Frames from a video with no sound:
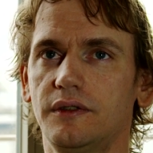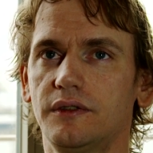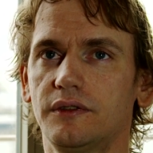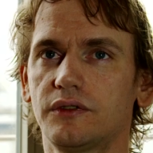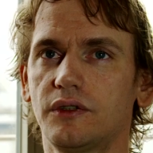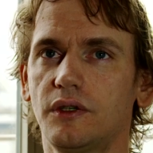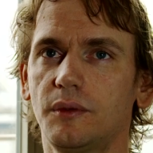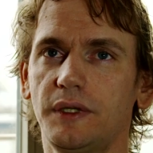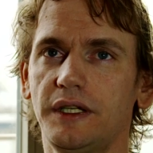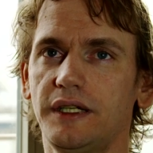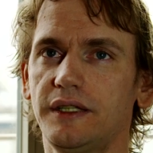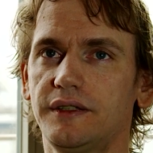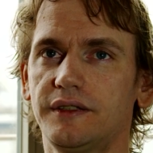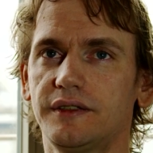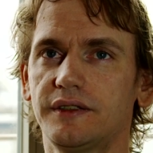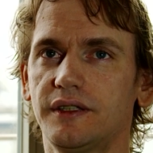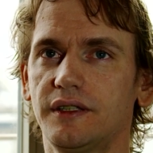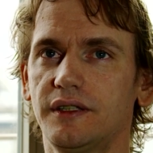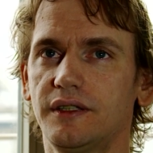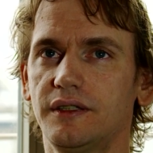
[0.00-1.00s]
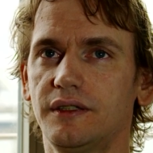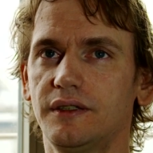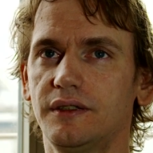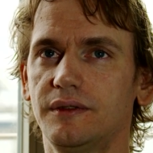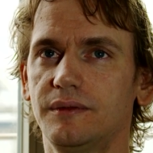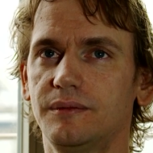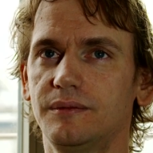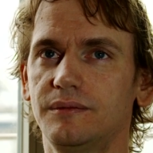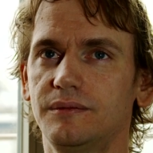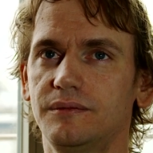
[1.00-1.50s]
So I mean, it's
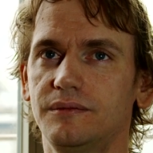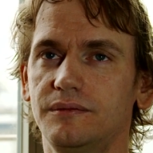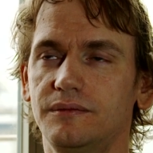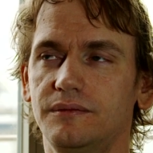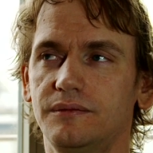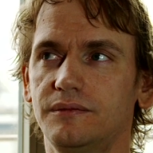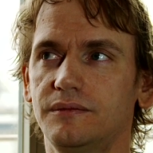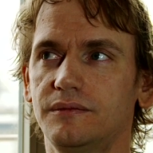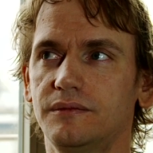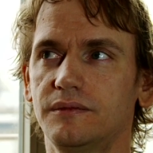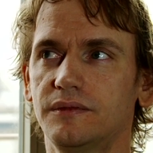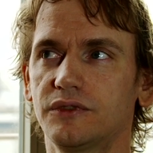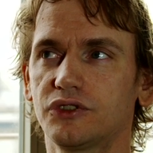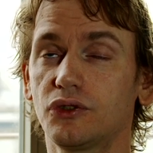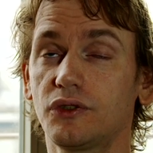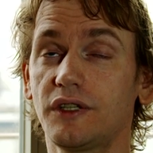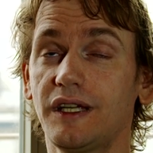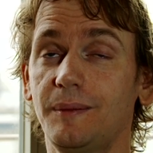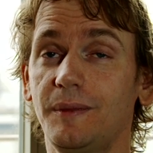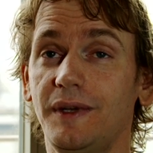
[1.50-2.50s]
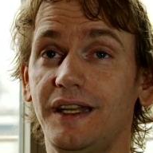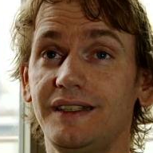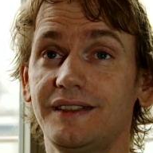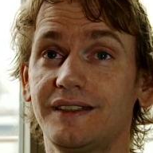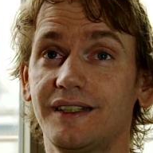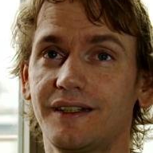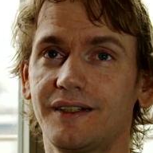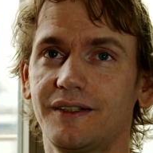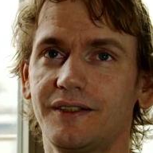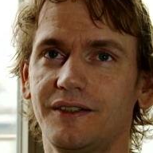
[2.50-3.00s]
shock came
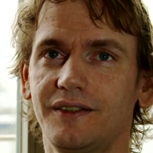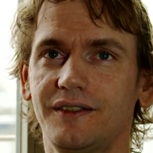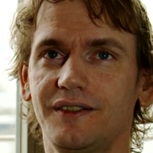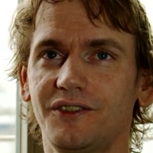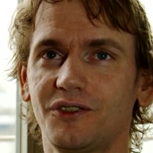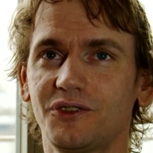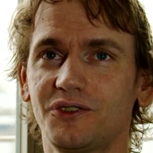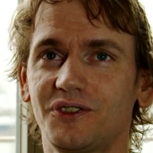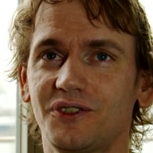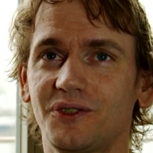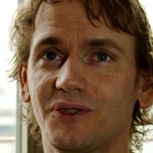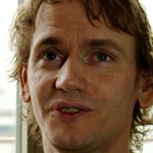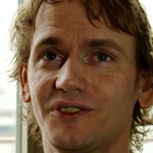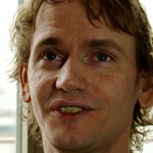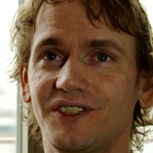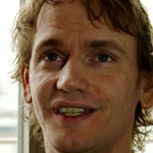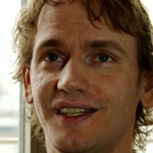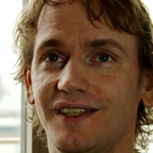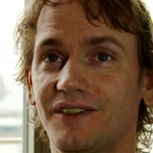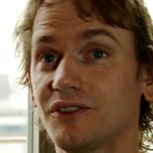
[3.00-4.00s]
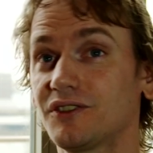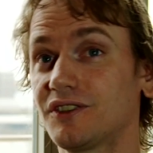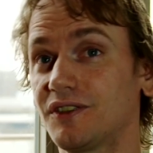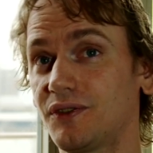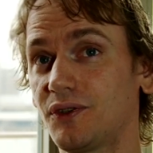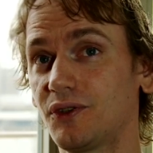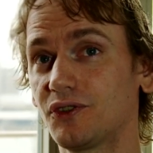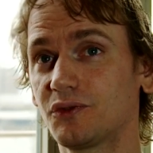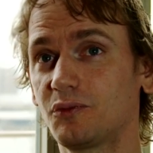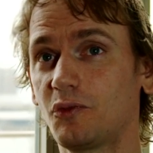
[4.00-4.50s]
later, not the
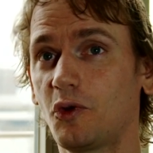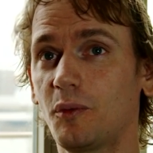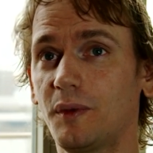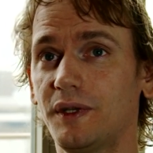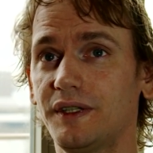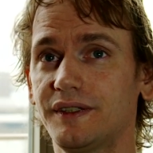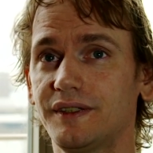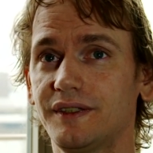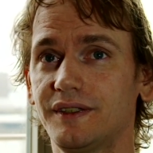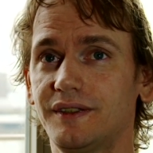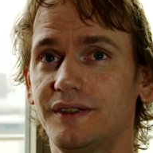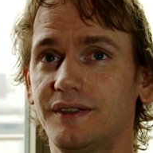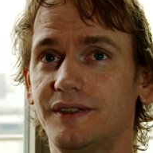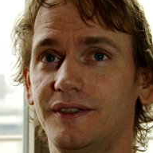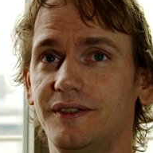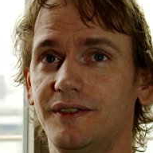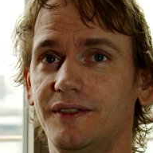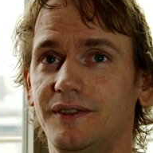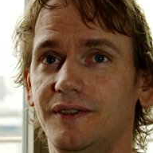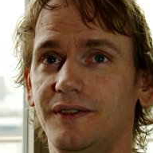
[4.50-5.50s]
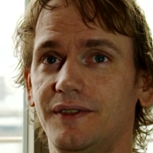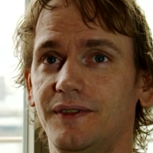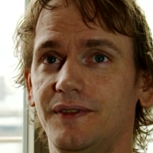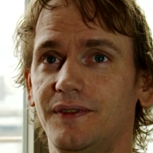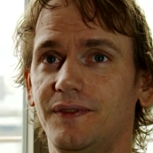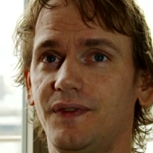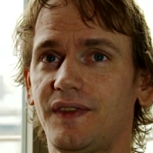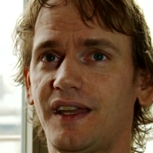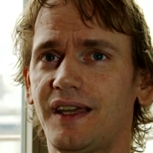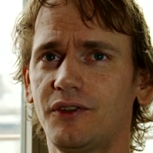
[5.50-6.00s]
first moment.
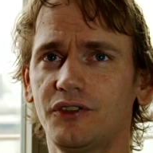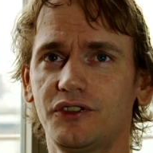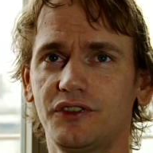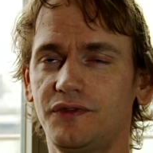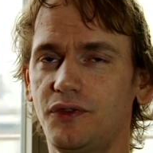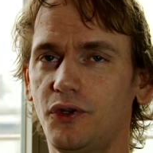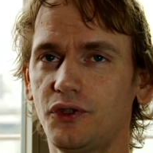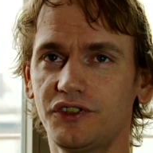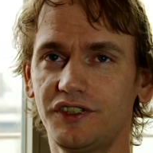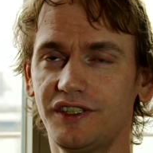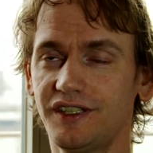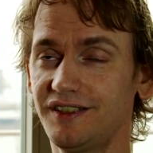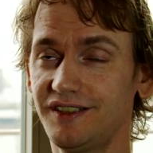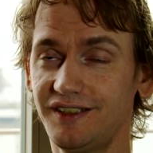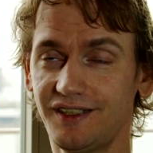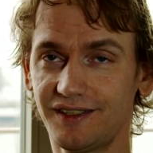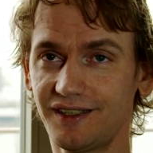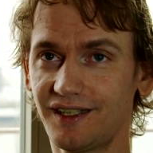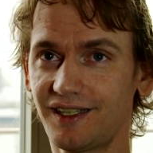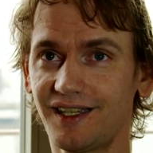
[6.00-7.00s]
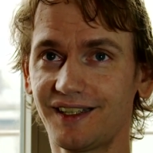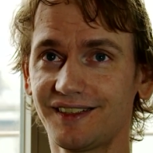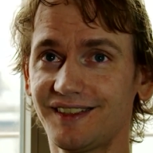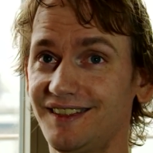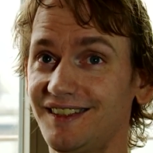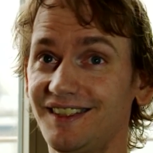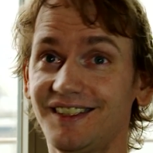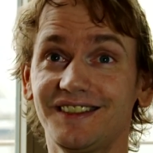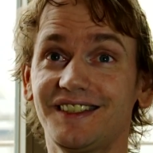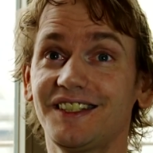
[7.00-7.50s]
I was first, like I
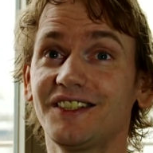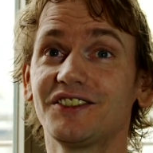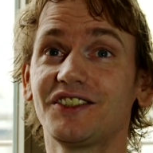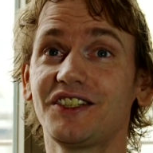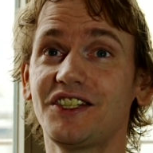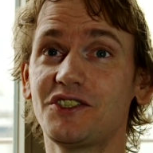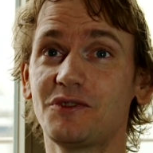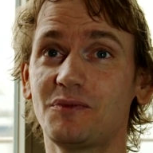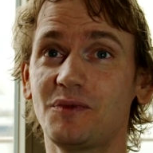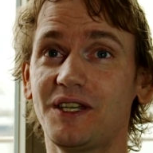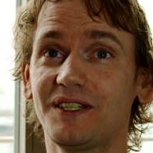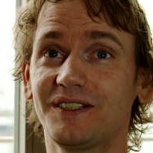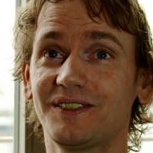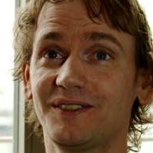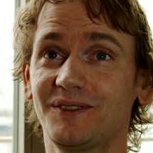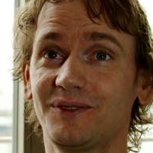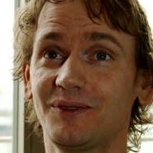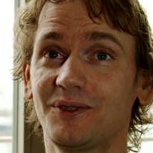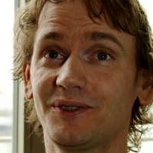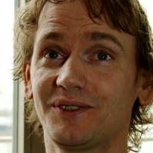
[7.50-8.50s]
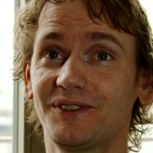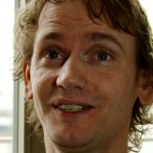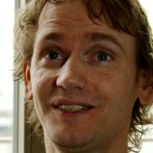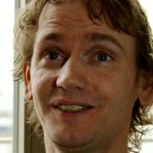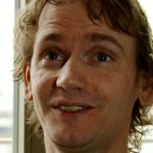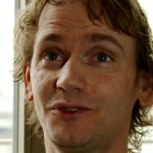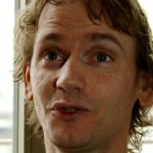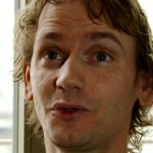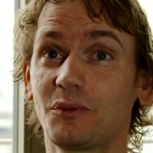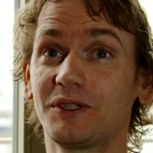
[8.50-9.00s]
said, it didn't reach me at first.
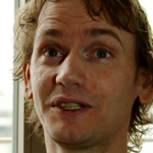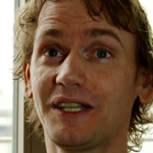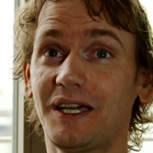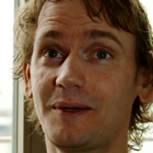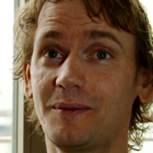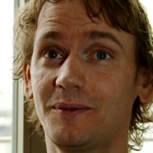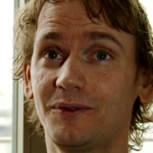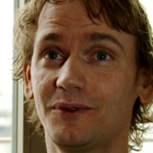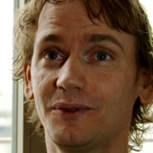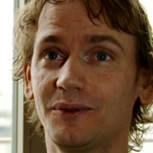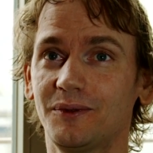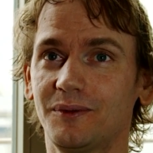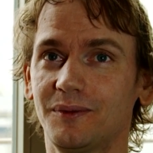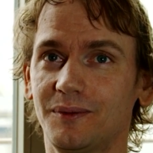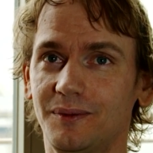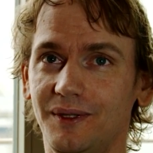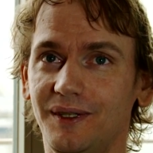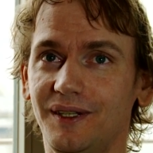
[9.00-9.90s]
It took me time to